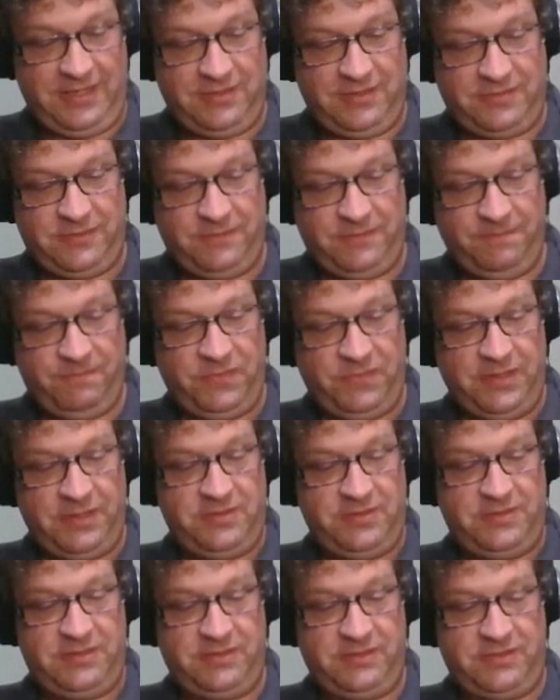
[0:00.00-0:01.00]
is,
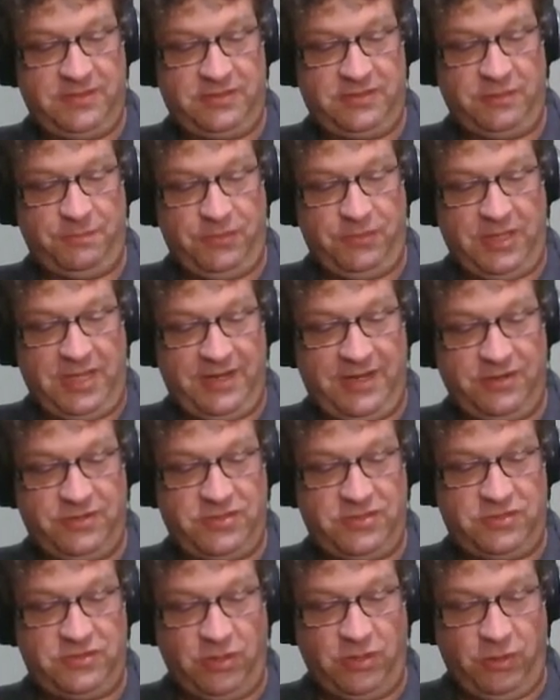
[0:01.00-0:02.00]
since the
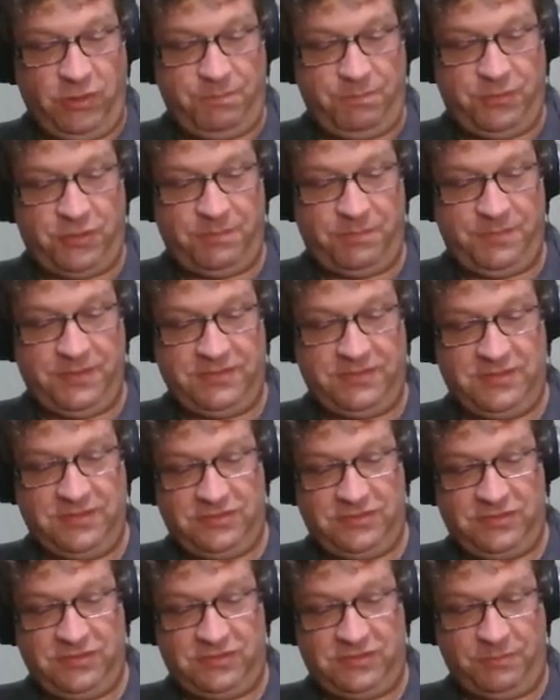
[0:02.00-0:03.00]
supplier's sole purpose
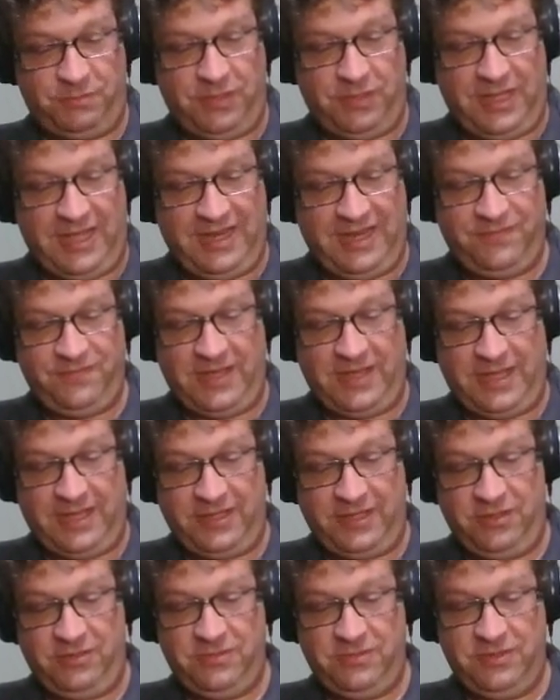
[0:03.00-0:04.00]
is to supply a
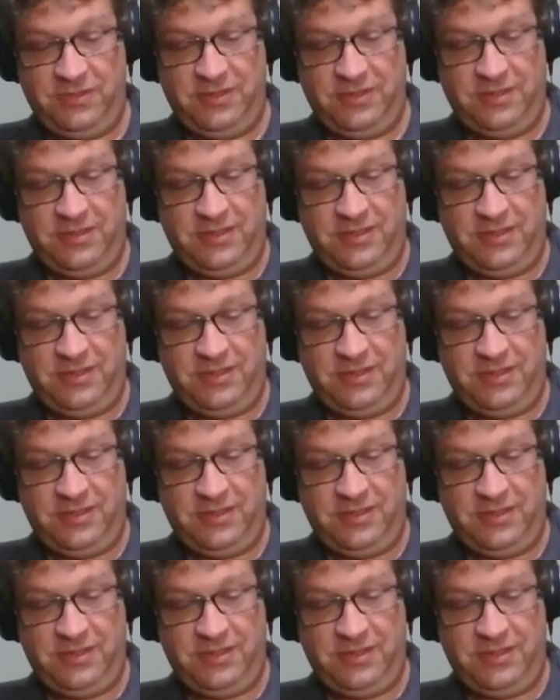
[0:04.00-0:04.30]
value,